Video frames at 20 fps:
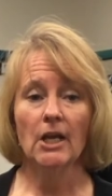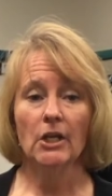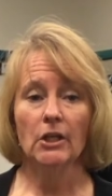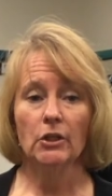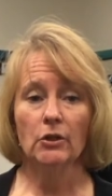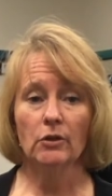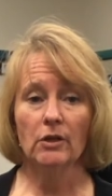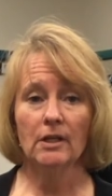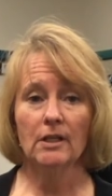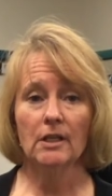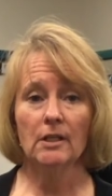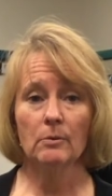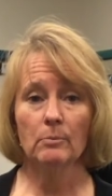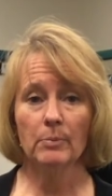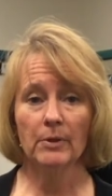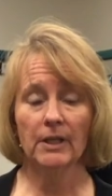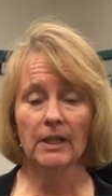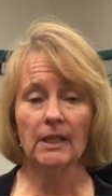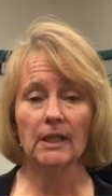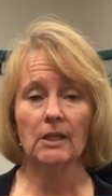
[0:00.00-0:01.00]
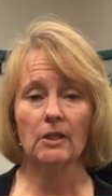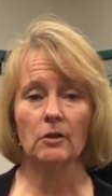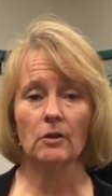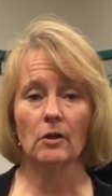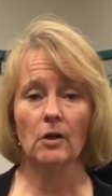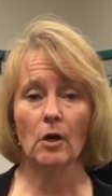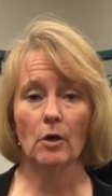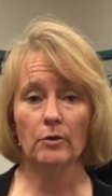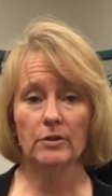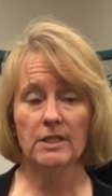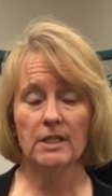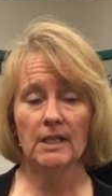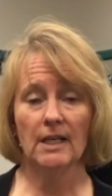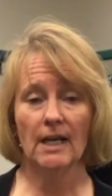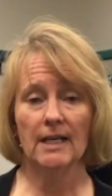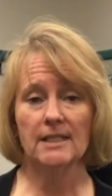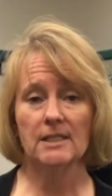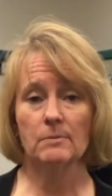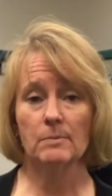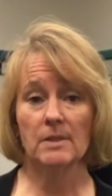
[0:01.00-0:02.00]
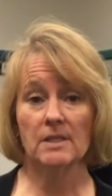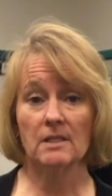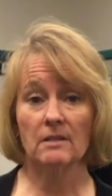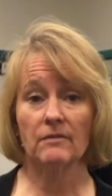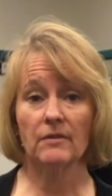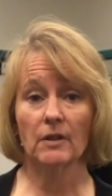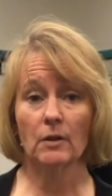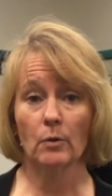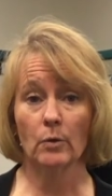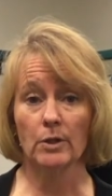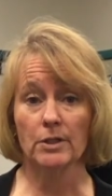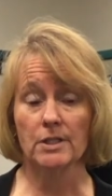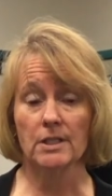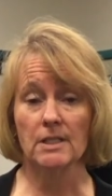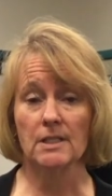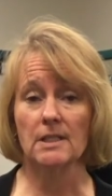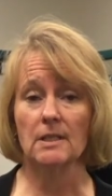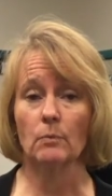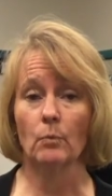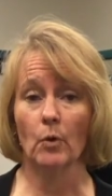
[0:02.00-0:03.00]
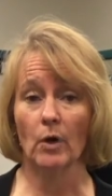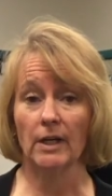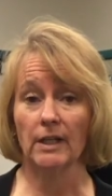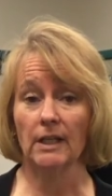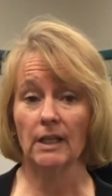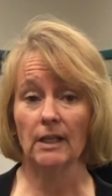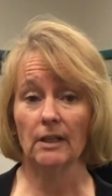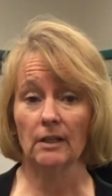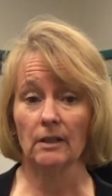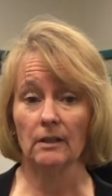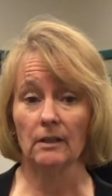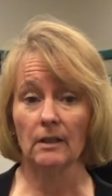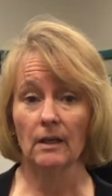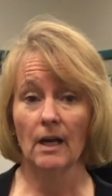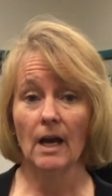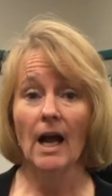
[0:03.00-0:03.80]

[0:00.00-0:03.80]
you can complete your OTA specific courses in one year.